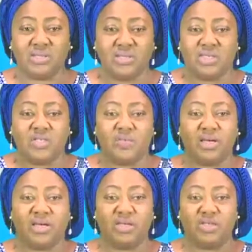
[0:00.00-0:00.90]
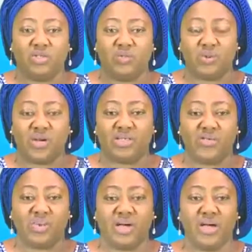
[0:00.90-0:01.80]
Speaking to the press on
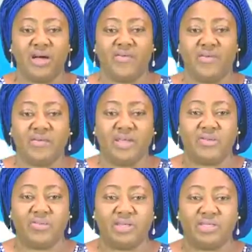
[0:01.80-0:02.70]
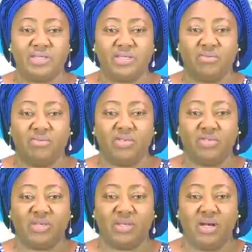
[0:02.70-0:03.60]
behalf of the Anambra State
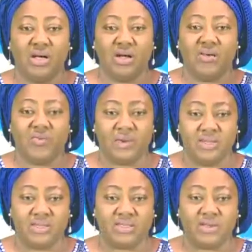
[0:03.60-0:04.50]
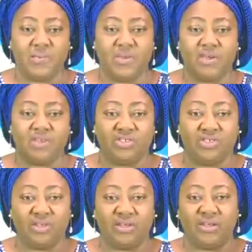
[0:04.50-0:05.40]
Commissioner of Police, CP
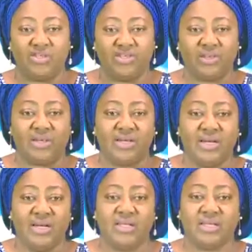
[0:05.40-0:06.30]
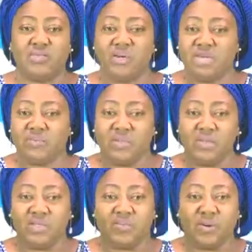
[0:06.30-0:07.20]
Echeng Echeng, the Command
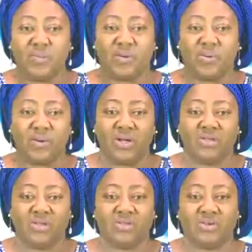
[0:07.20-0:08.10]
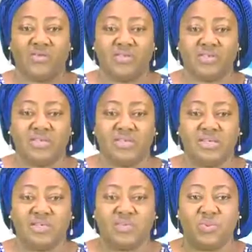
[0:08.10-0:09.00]
Police Public Relations Officer,
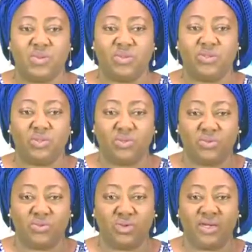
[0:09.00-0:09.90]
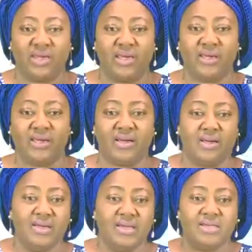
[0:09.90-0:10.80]
DSP Tochukwu Ikenga,
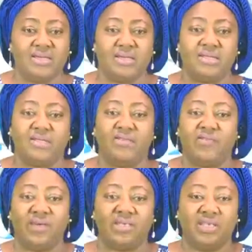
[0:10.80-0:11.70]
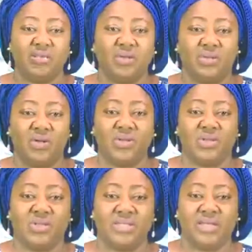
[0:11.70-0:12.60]
said the victims were
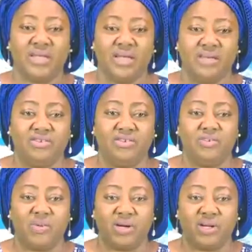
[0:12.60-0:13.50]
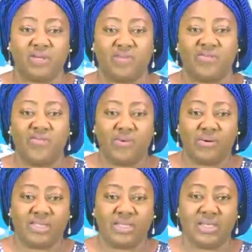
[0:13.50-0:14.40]
between the age bracket of
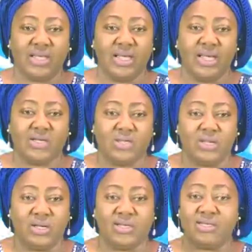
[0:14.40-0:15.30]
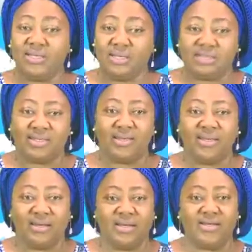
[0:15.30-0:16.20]
40 to end 60
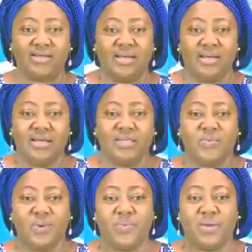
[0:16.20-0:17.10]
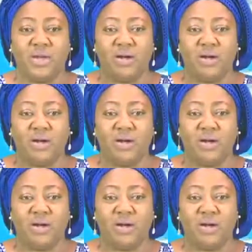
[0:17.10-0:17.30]
years. The PPRO